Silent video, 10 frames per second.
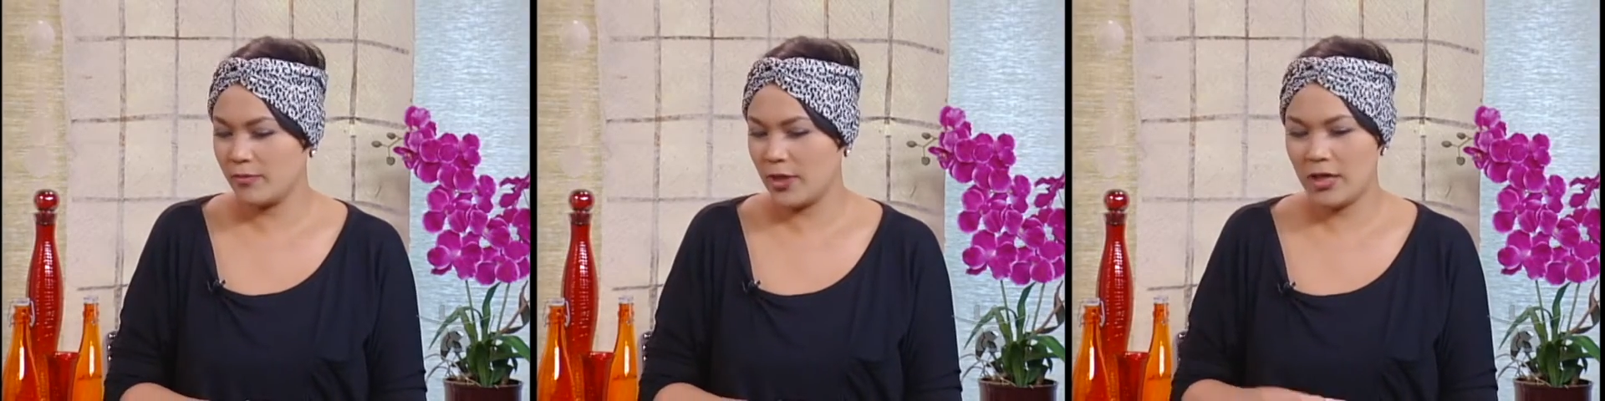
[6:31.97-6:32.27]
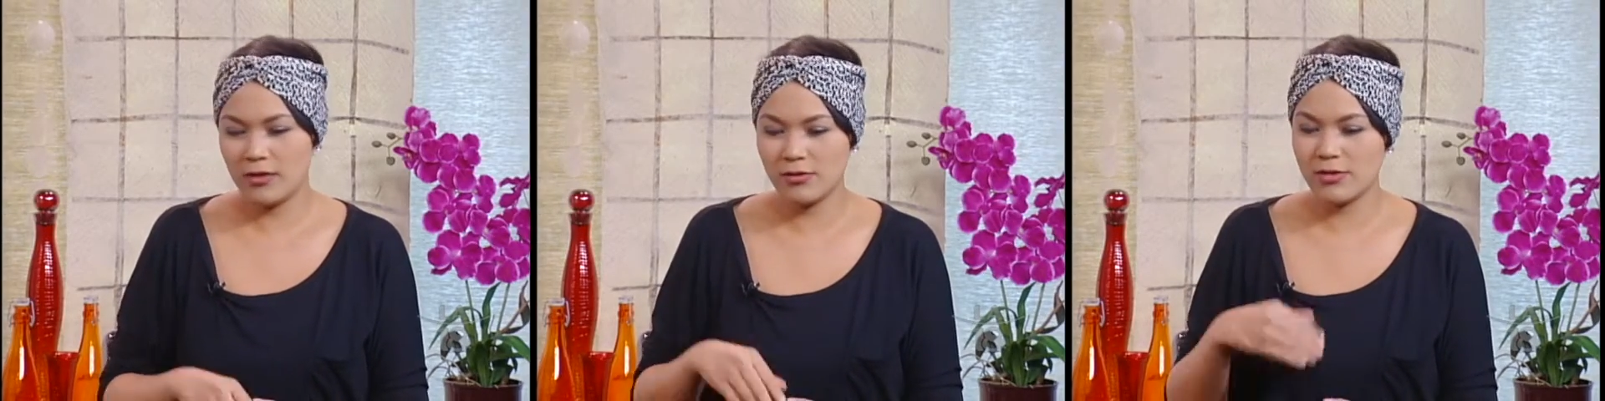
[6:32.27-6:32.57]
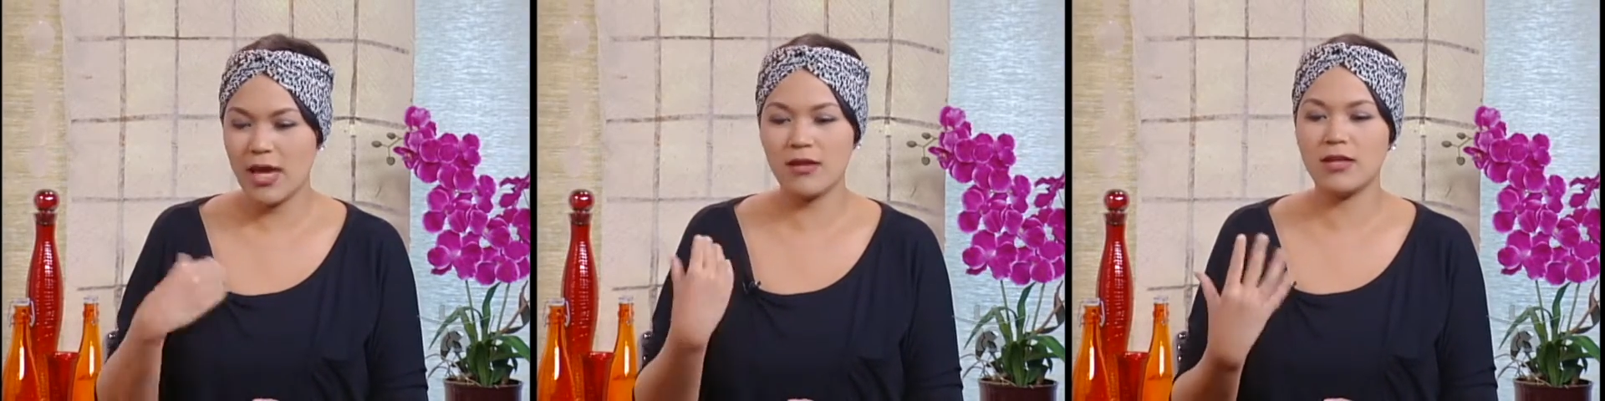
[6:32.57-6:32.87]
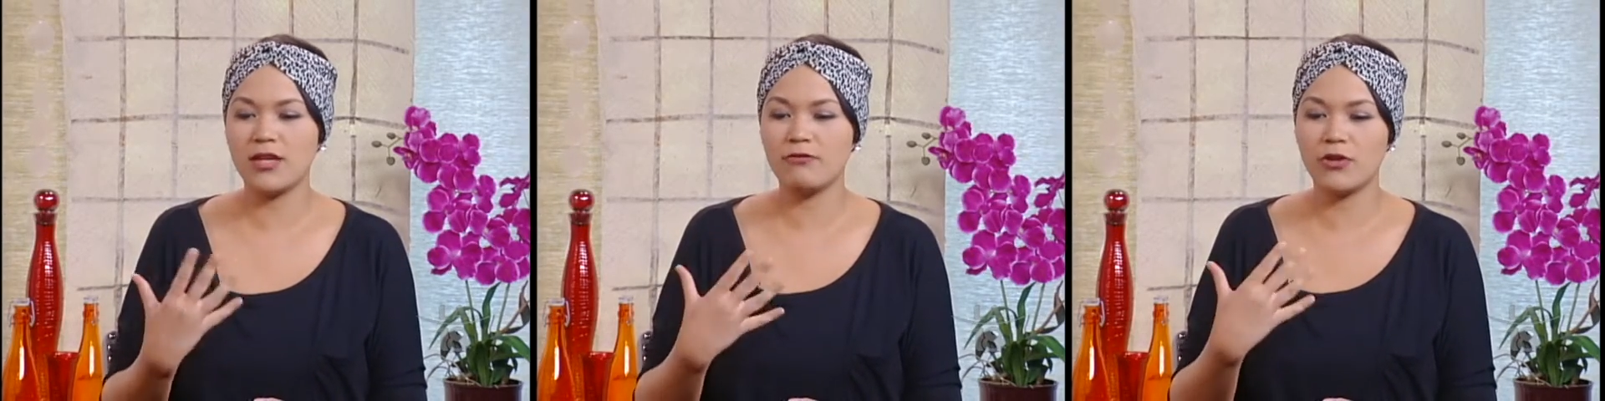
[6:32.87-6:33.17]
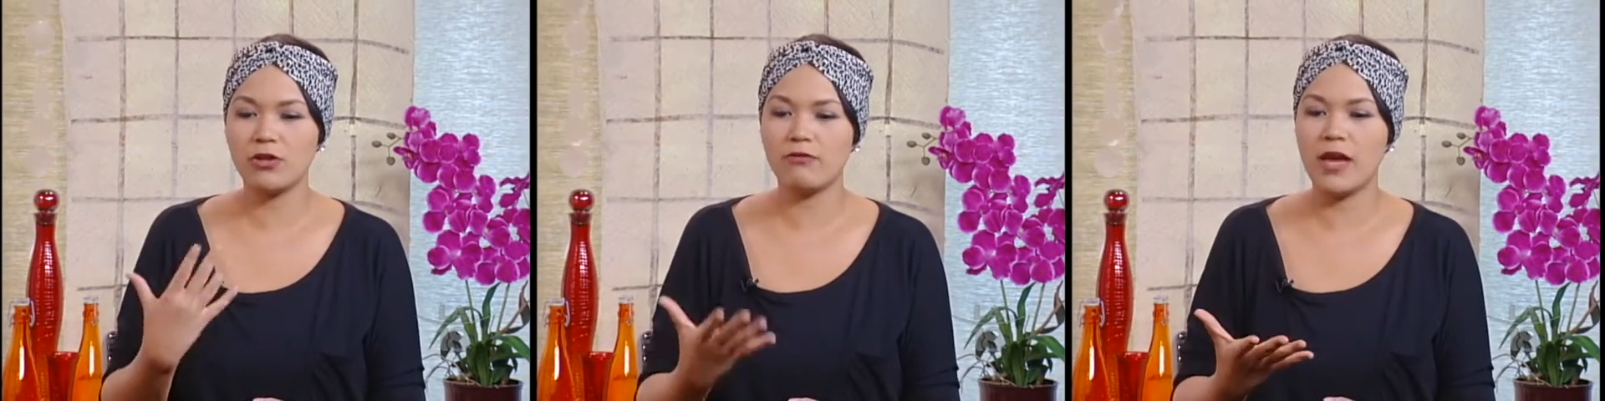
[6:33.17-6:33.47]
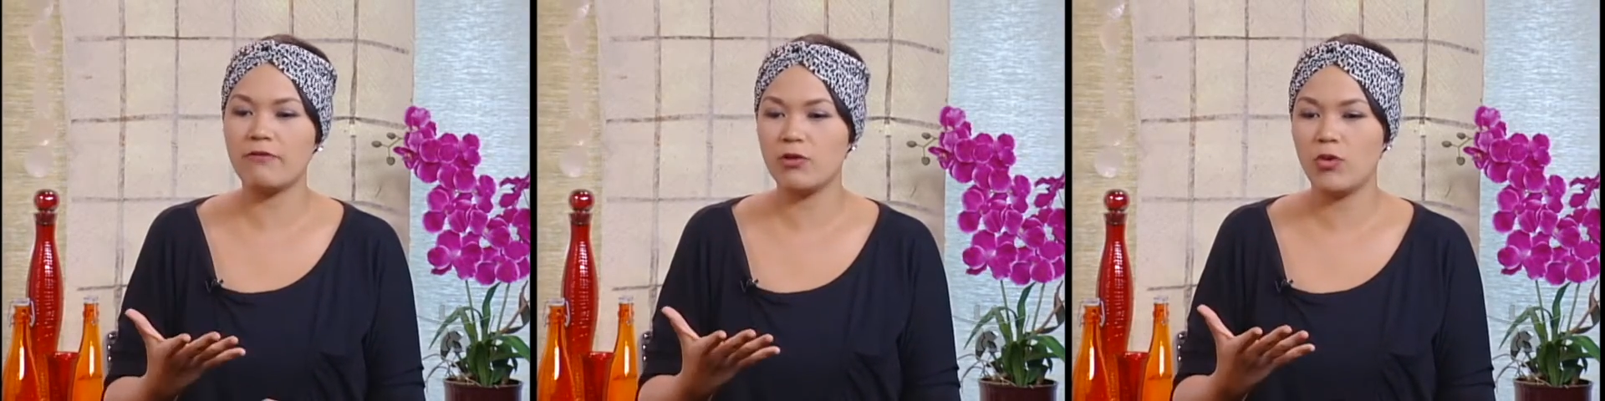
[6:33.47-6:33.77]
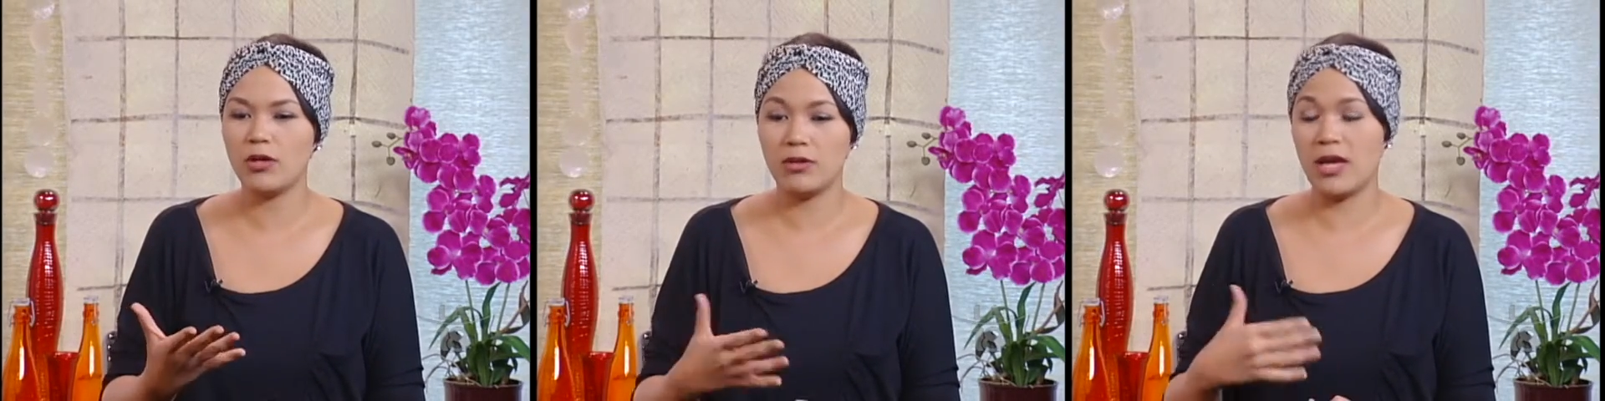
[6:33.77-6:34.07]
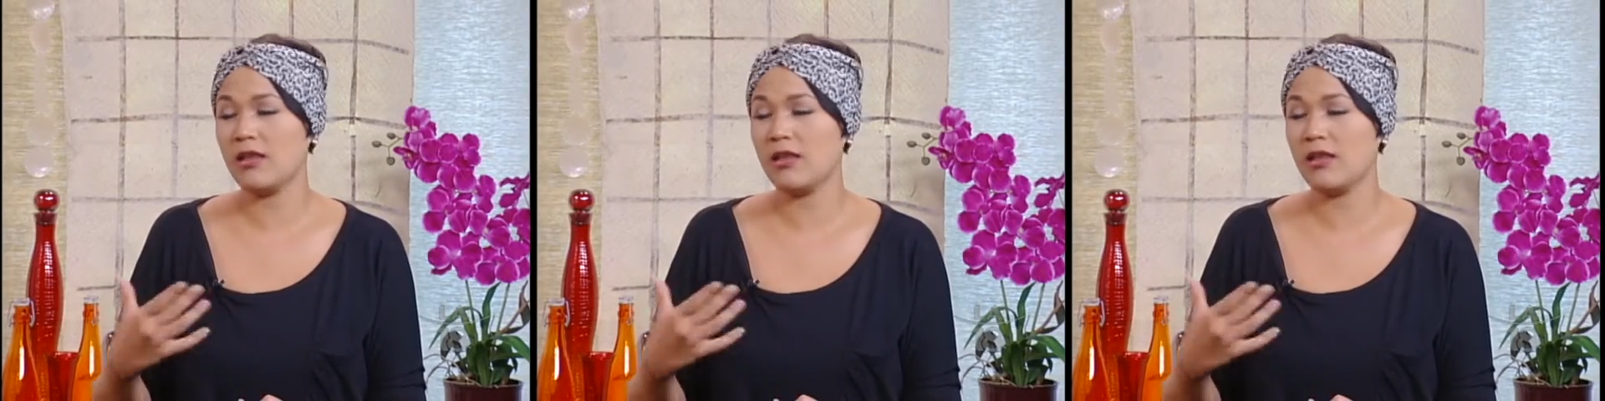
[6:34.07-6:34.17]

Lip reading: Like standing in front of everyone,